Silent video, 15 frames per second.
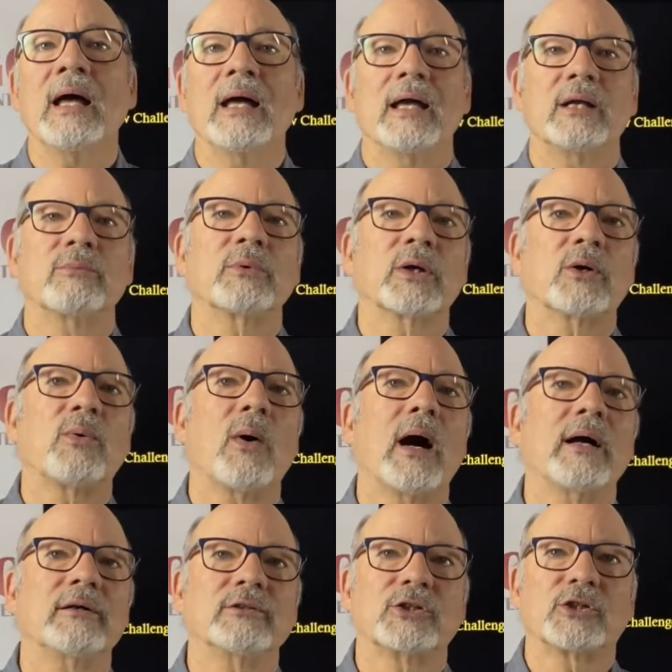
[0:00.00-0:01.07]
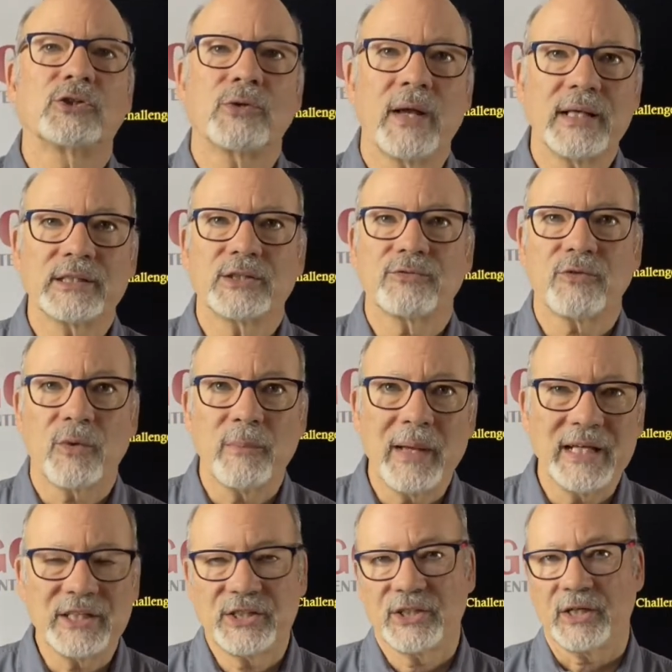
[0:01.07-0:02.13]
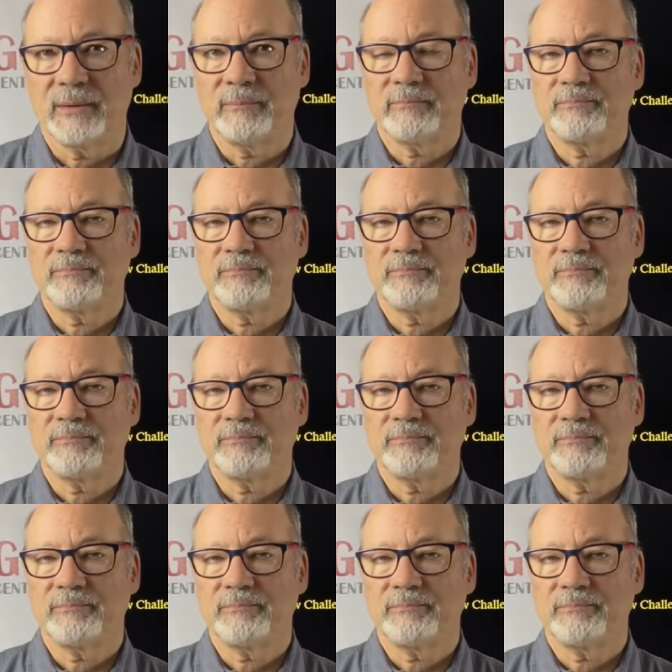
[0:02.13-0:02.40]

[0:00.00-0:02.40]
It requires transformation.